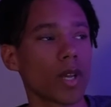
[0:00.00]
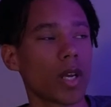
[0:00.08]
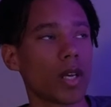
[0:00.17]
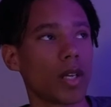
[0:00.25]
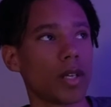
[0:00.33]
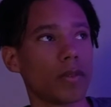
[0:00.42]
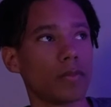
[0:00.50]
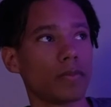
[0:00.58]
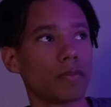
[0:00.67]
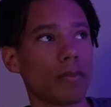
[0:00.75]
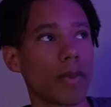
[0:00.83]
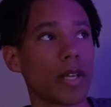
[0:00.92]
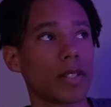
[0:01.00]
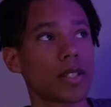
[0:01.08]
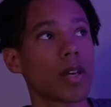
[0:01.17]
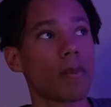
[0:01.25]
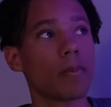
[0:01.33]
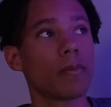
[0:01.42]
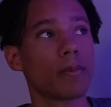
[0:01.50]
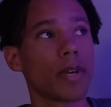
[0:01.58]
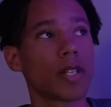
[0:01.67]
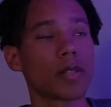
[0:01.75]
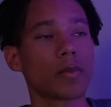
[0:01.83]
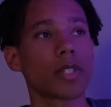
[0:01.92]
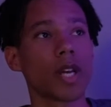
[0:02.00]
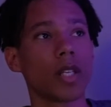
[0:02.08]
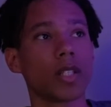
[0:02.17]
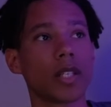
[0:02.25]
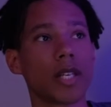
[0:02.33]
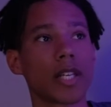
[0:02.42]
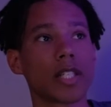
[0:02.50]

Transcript: and made some solid